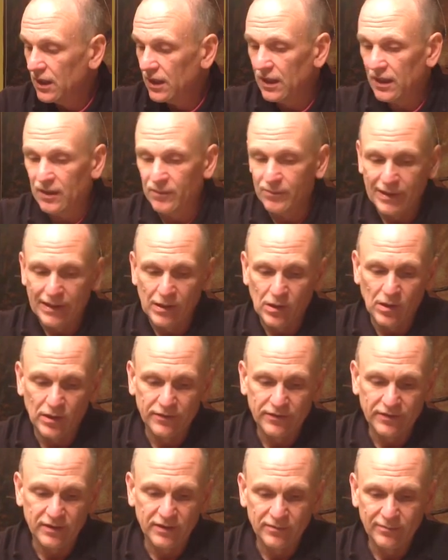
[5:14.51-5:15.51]
uh, by all
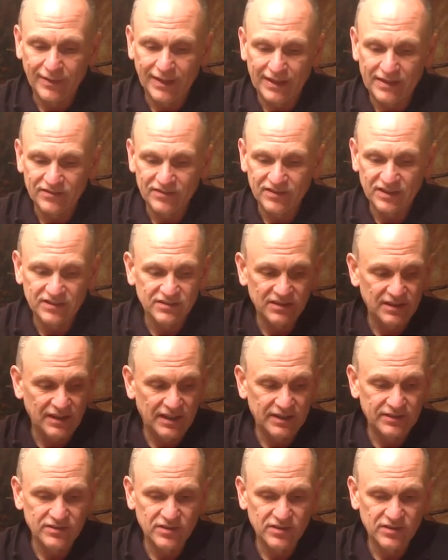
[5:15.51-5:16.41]
the magazines and that.